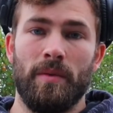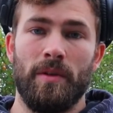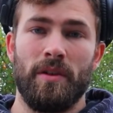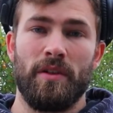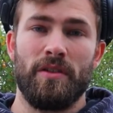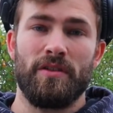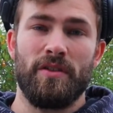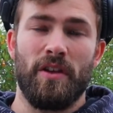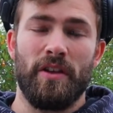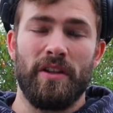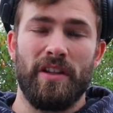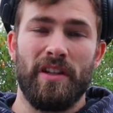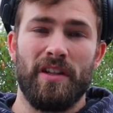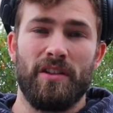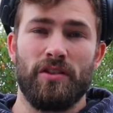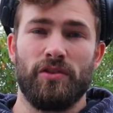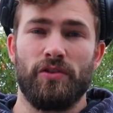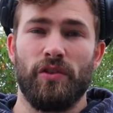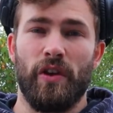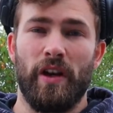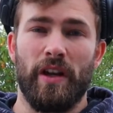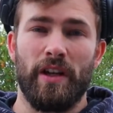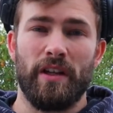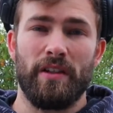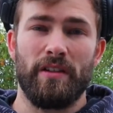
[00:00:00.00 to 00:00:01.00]
So I didn't
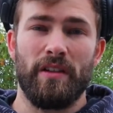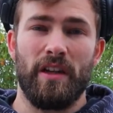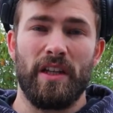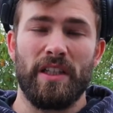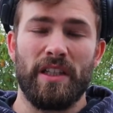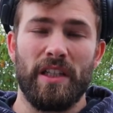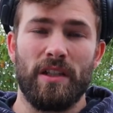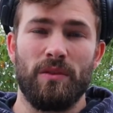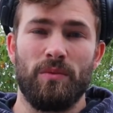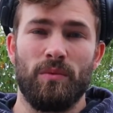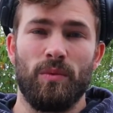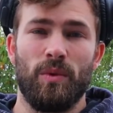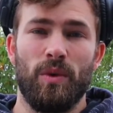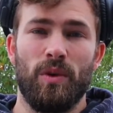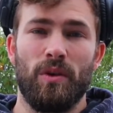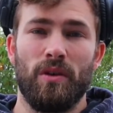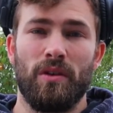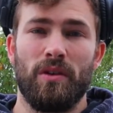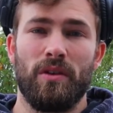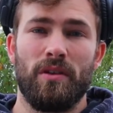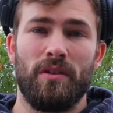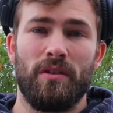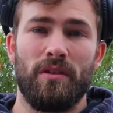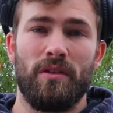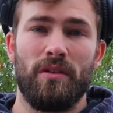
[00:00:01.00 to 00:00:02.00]
train, I didn't
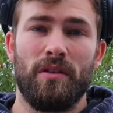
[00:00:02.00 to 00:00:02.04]
walk,